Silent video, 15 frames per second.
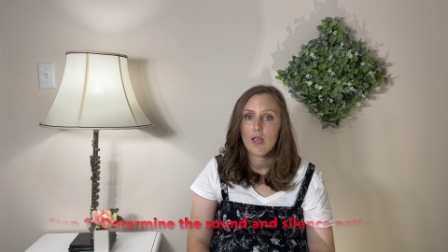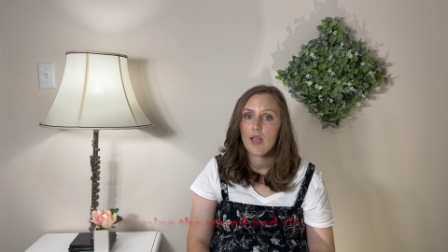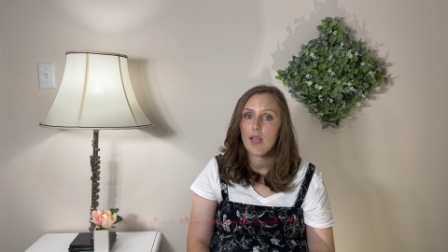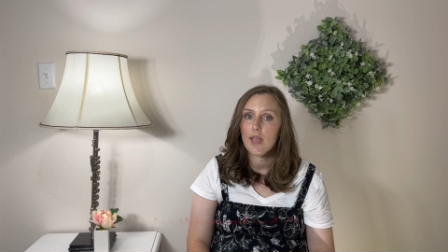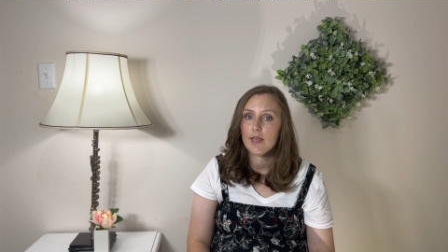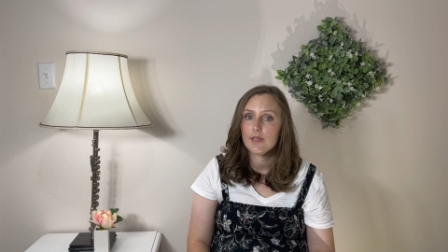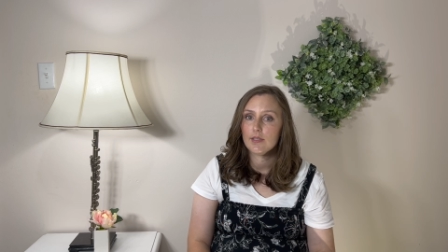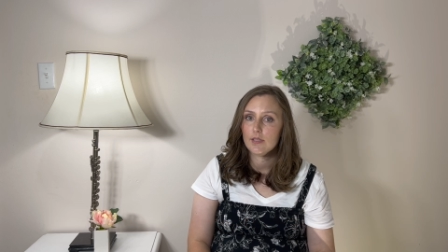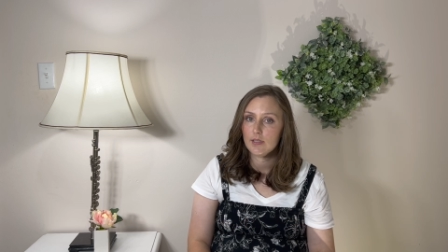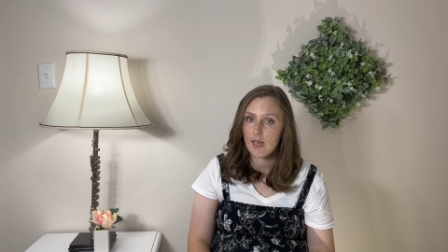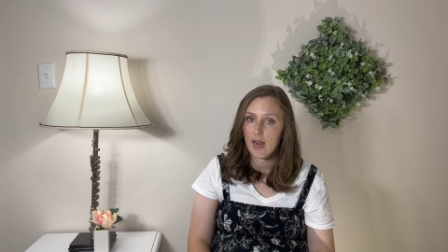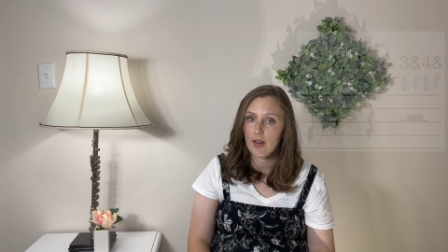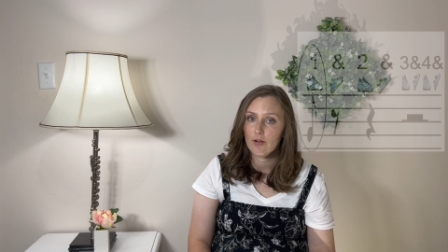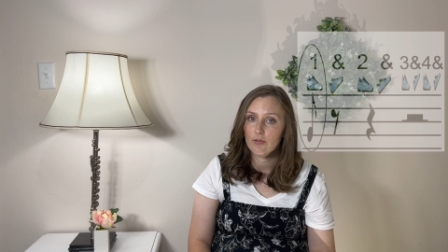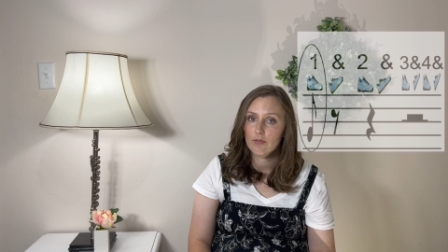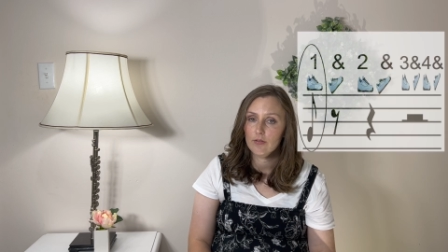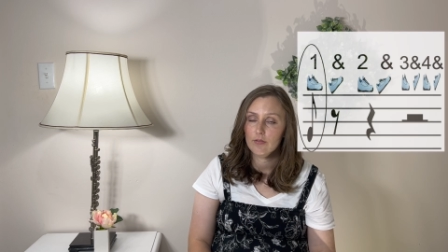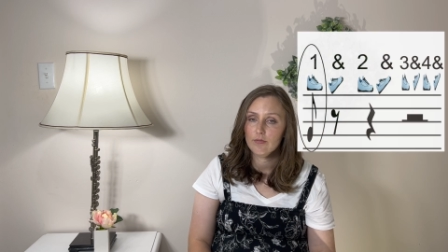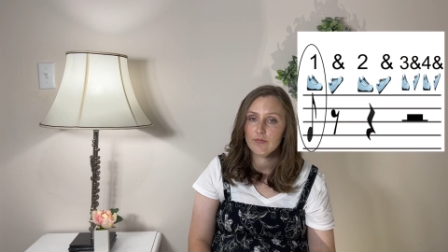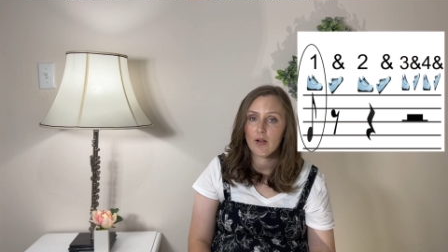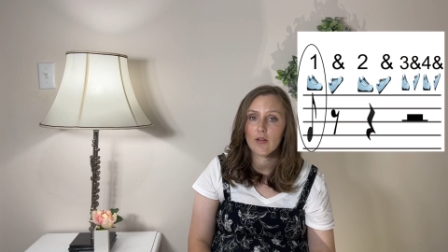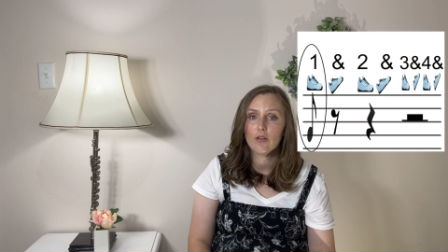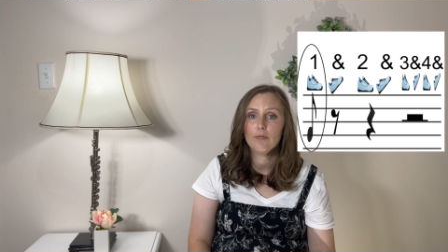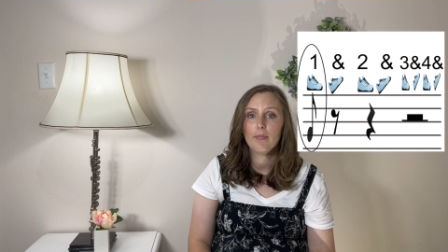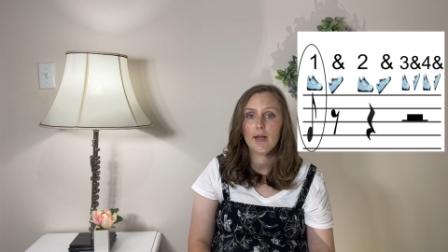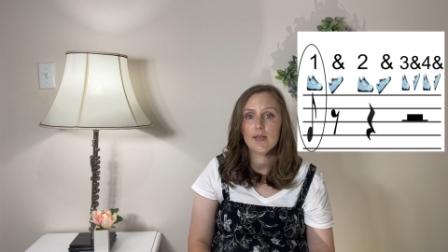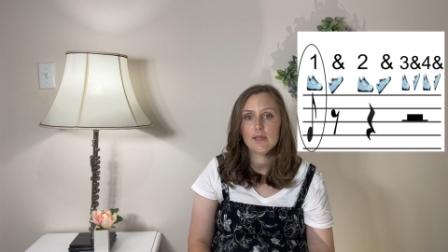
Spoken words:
is sound followed by